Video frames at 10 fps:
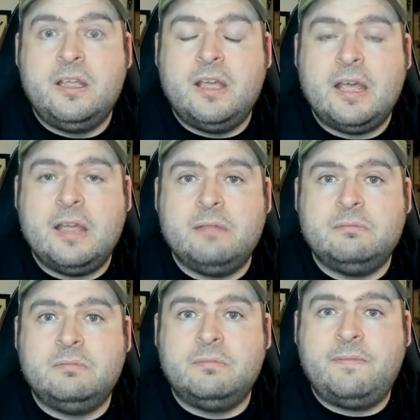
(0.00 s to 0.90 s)

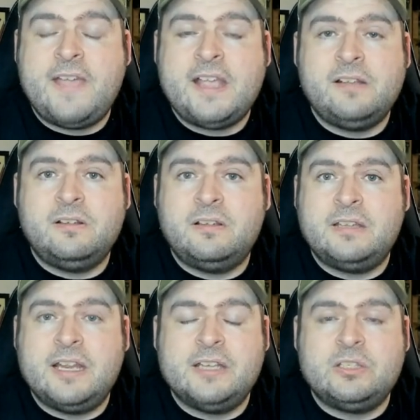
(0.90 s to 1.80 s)
um, thing that is